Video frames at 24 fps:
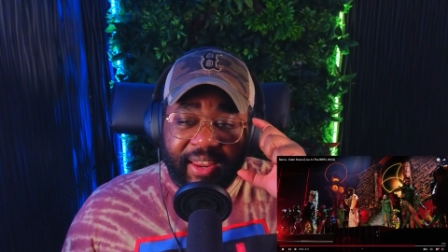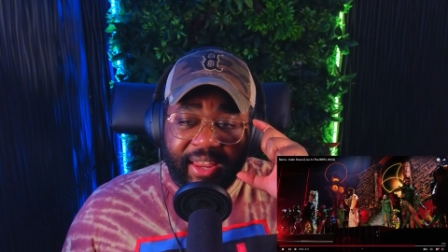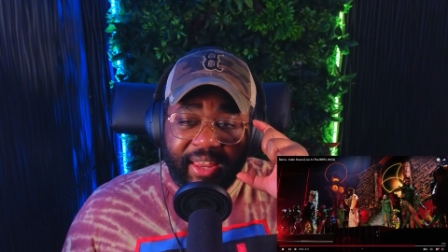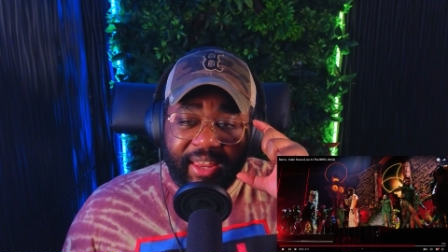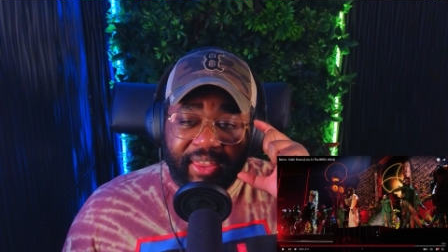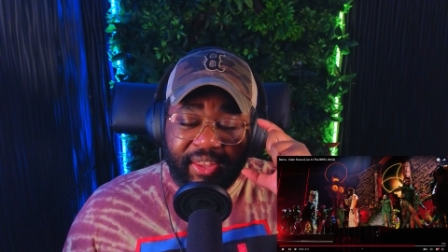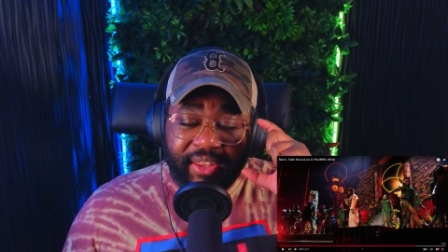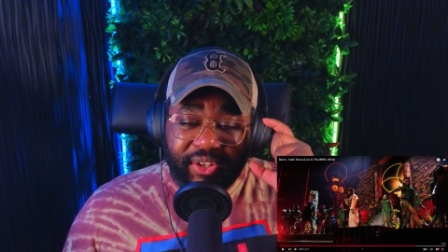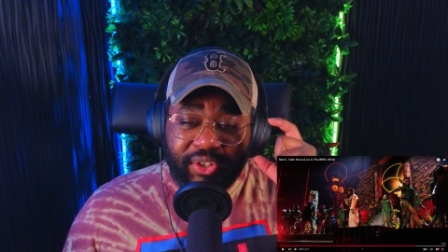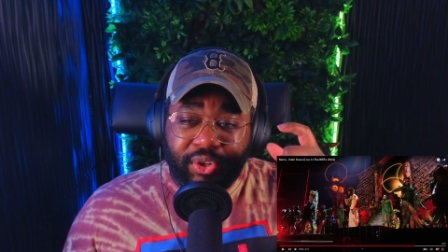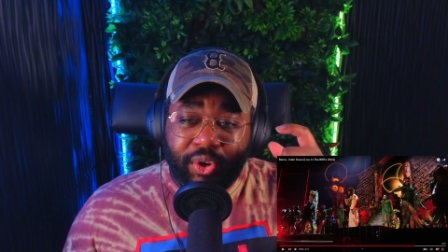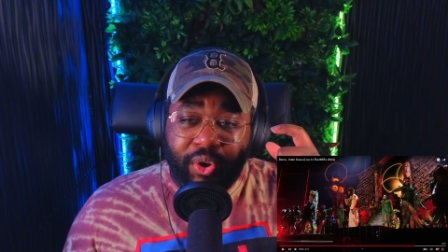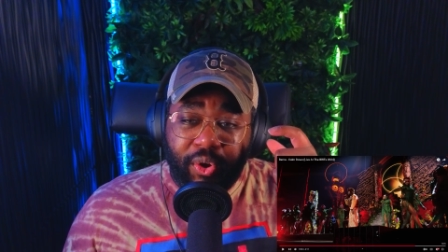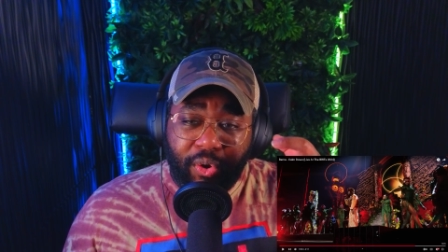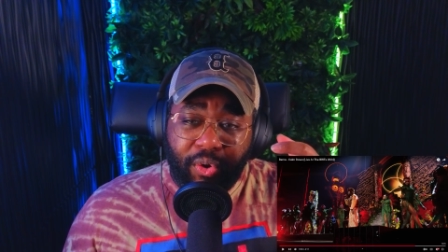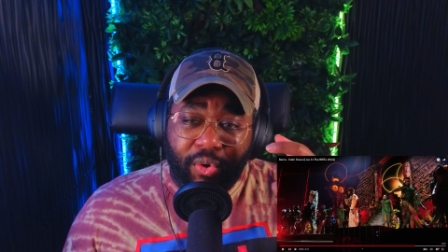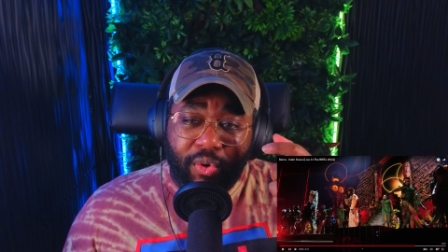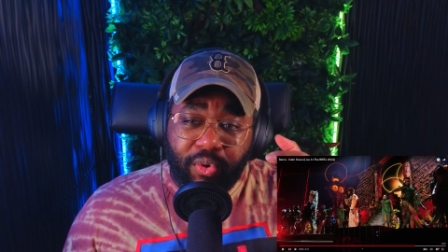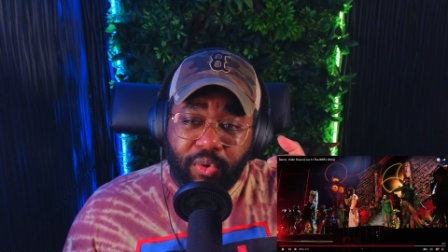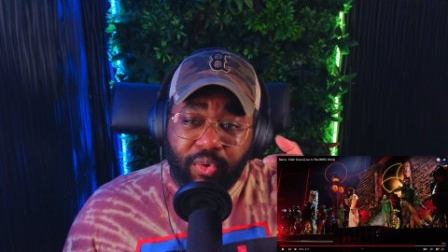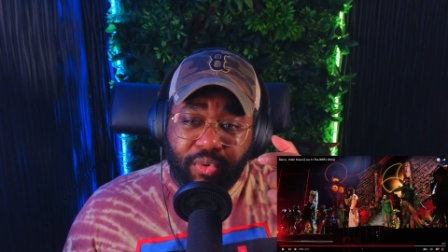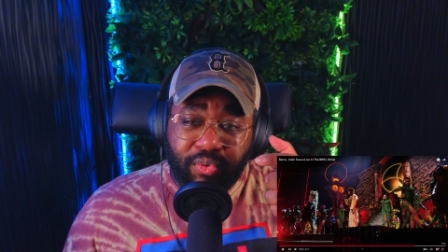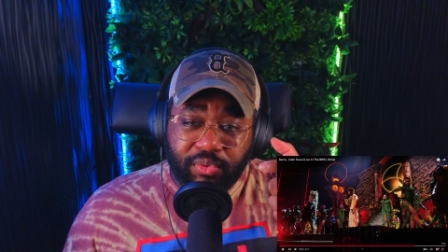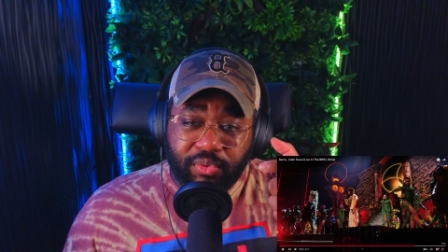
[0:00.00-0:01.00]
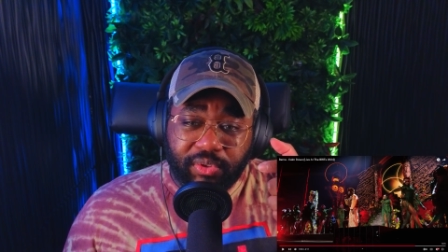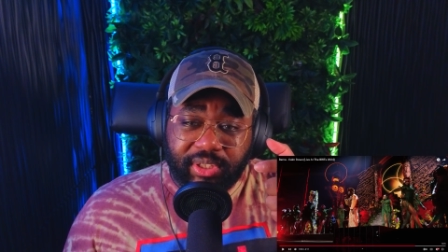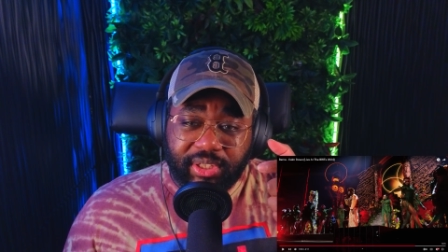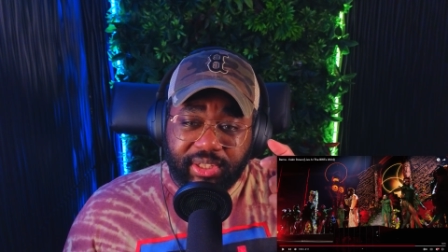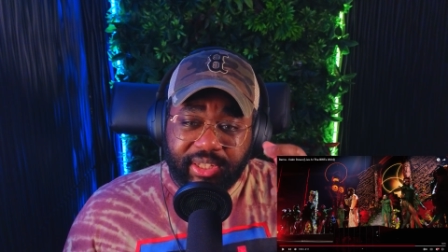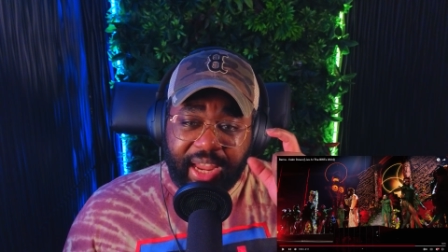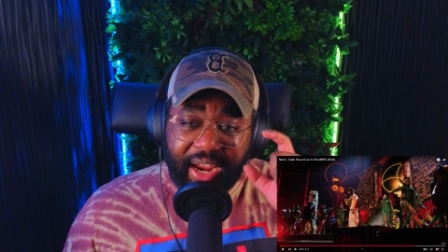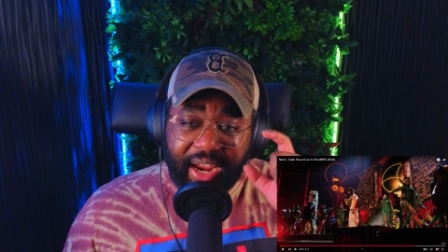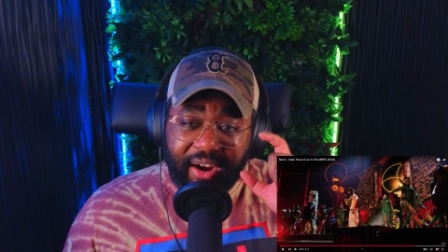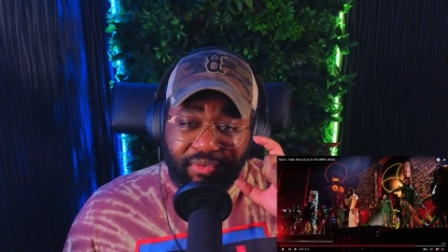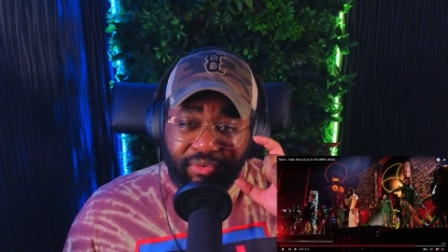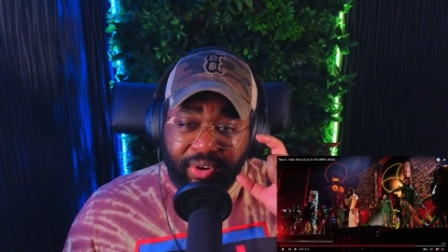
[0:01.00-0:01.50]
the tones
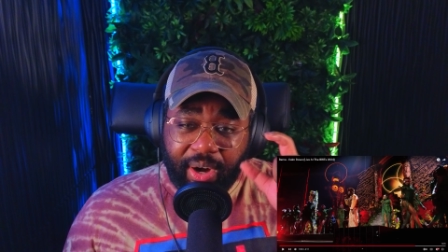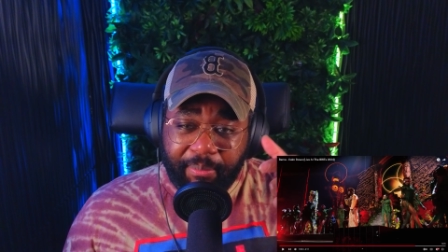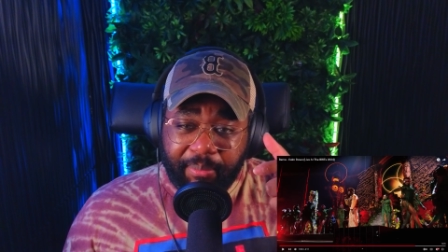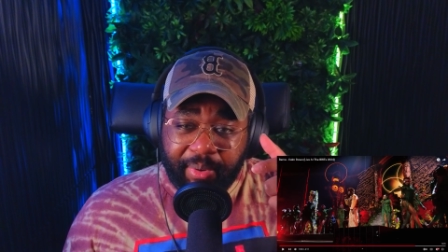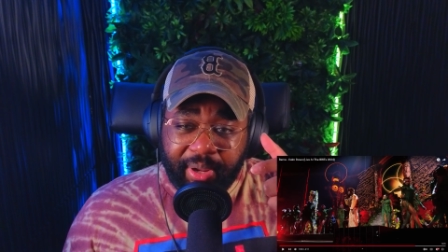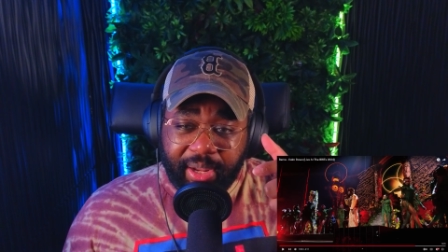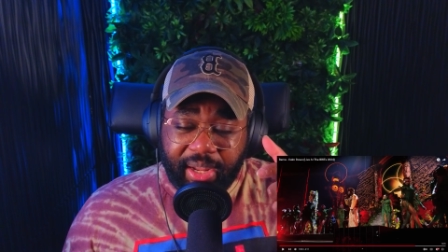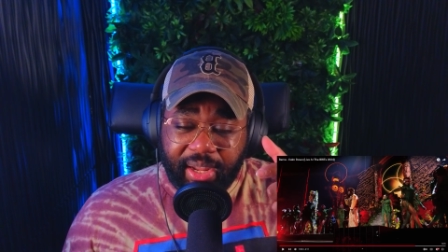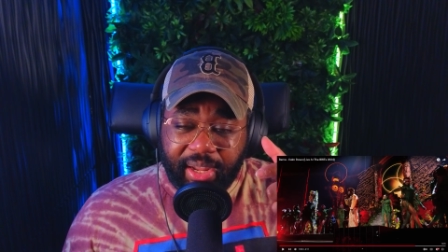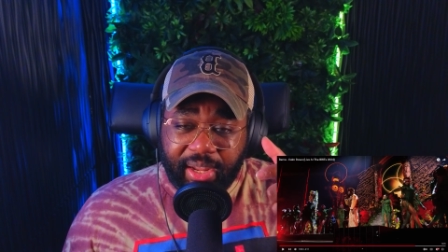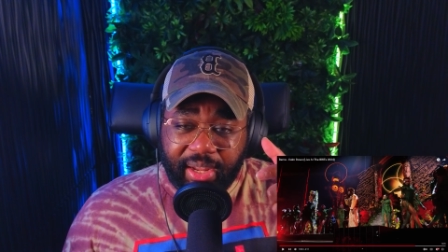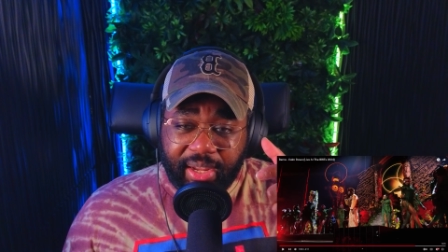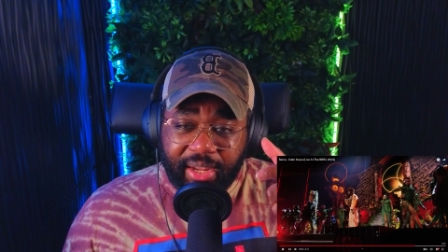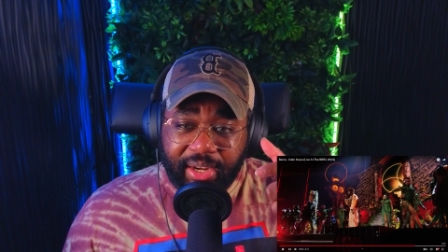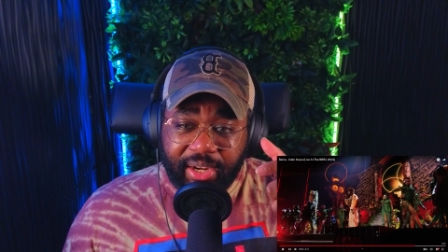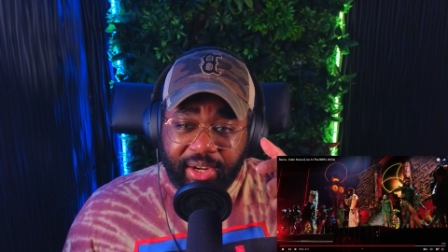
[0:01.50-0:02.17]
that Rema